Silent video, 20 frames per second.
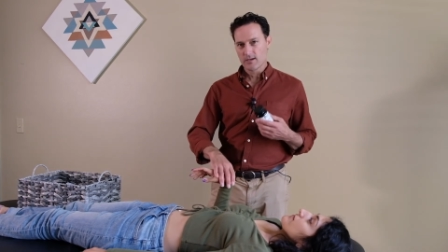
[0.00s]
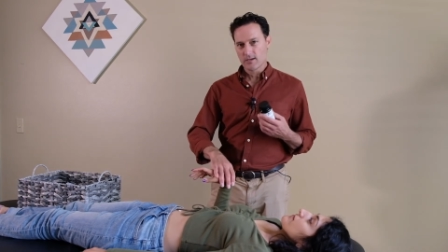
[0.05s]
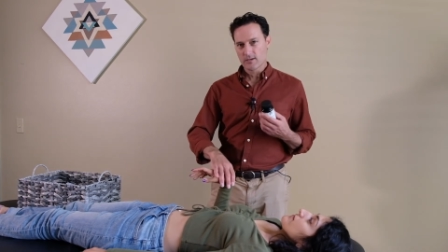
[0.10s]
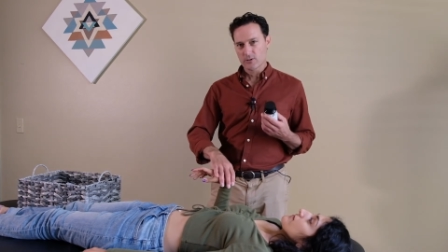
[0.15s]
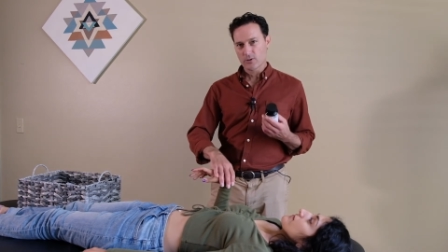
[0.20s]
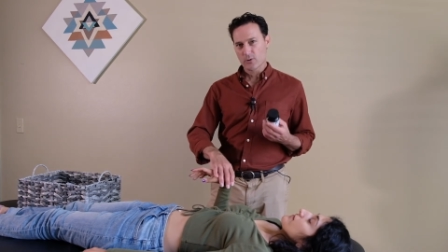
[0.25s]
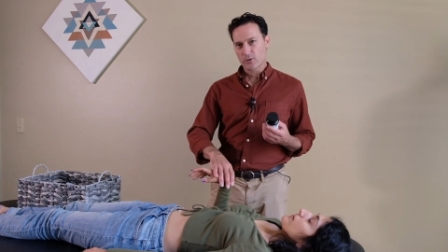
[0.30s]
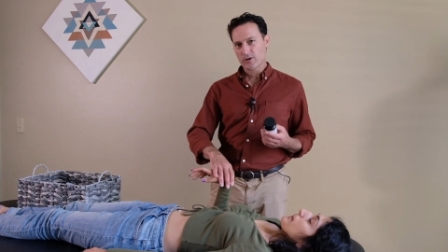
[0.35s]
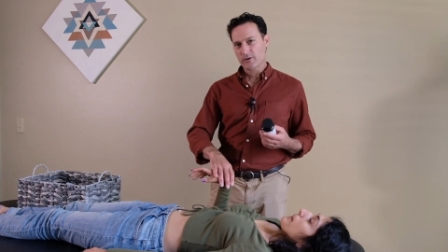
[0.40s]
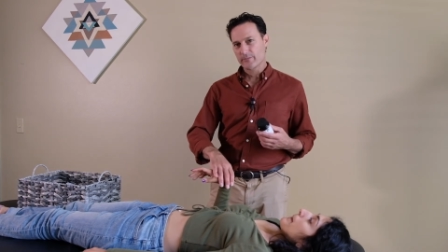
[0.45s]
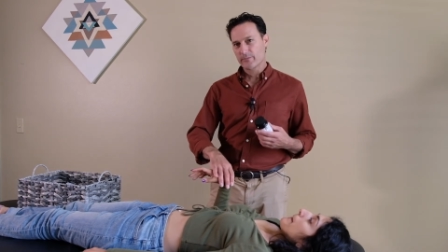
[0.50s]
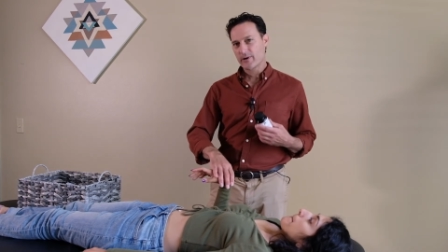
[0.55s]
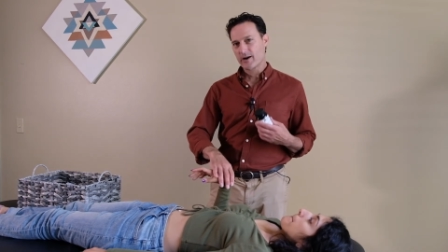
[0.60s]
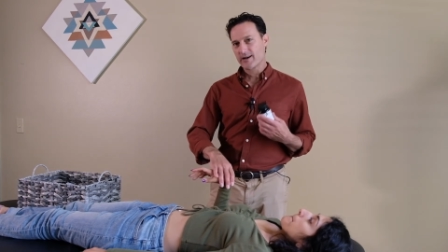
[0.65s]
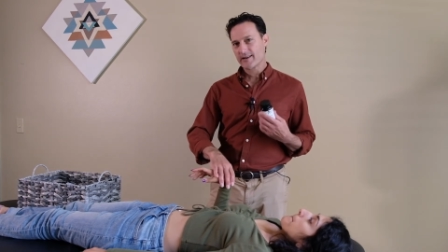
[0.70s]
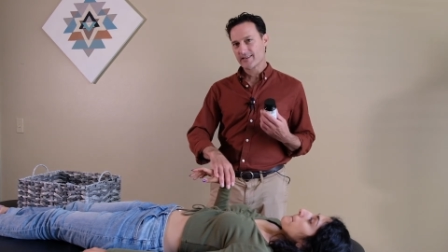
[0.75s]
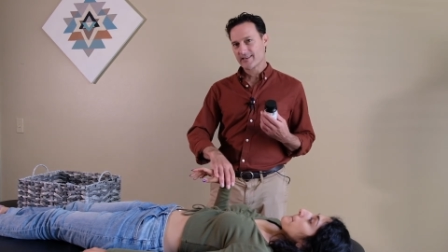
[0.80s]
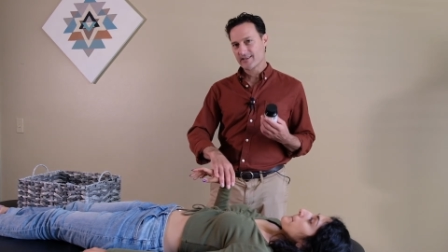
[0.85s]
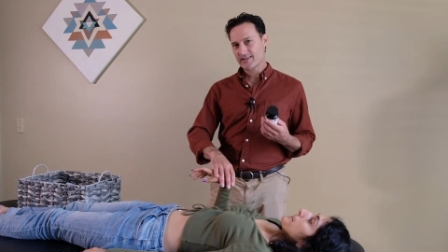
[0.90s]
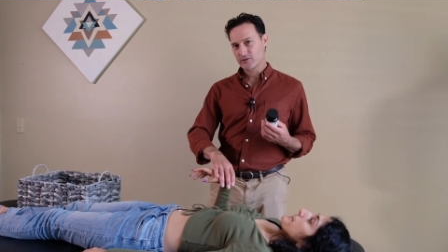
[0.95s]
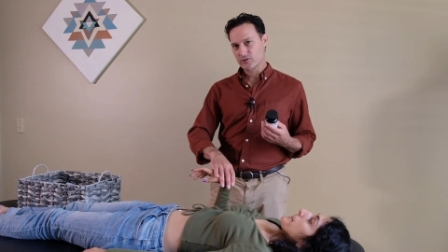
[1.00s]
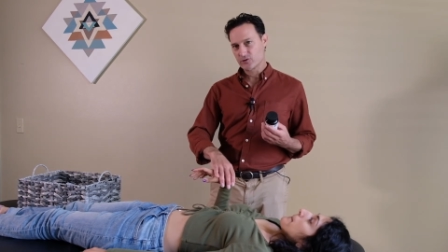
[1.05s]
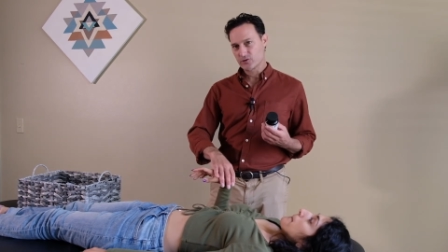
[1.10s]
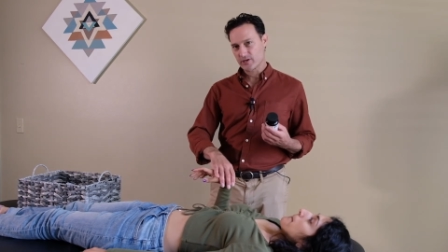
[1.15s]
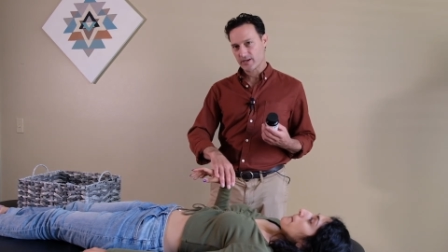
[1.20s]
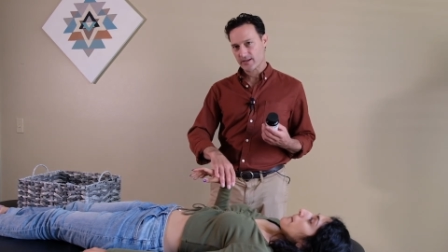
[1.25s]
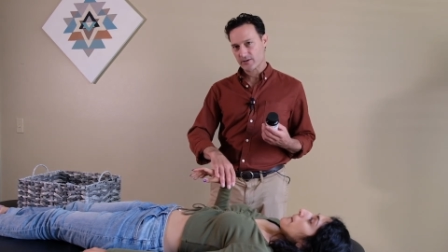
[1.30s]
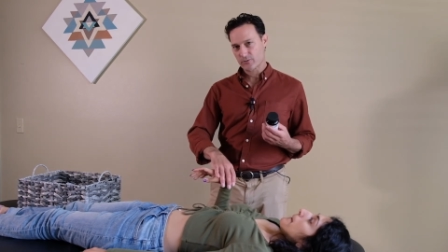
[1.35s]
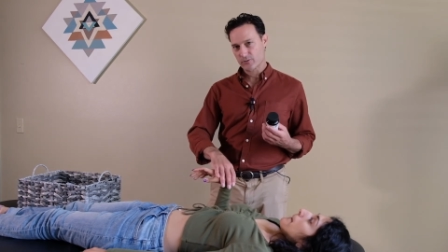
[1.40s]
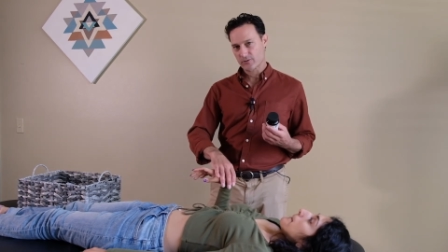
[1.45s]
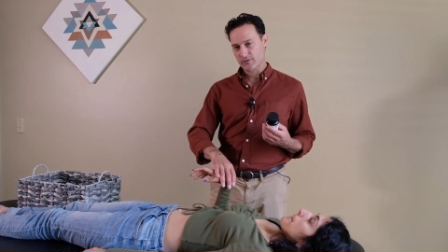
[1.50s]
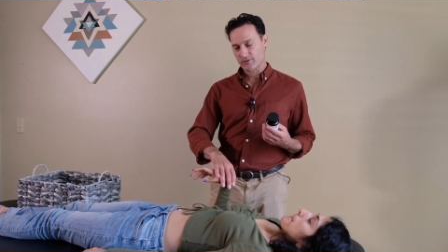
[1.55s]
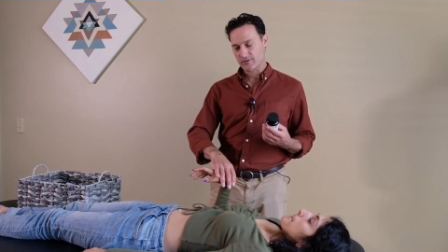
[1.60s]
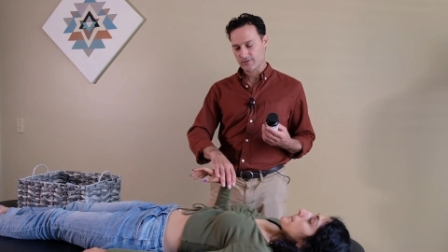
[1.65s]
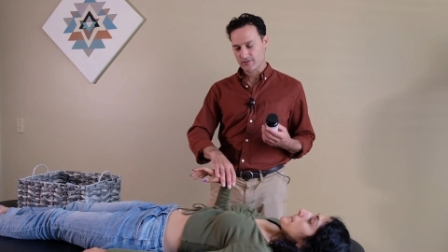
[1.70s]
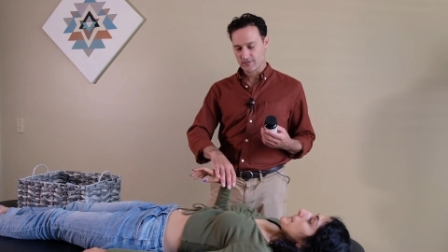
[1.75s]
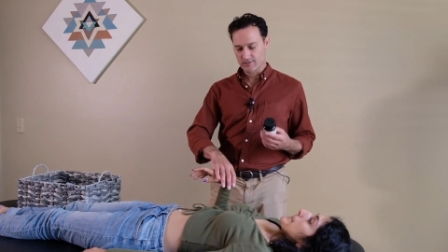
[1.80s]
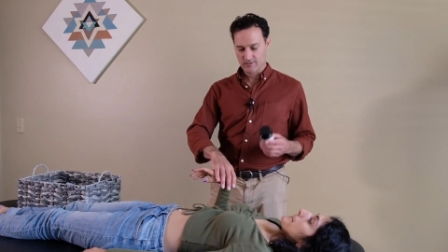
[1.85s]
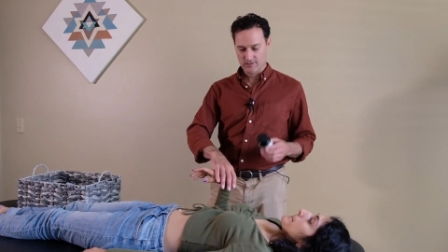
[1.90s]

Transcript: So her body in general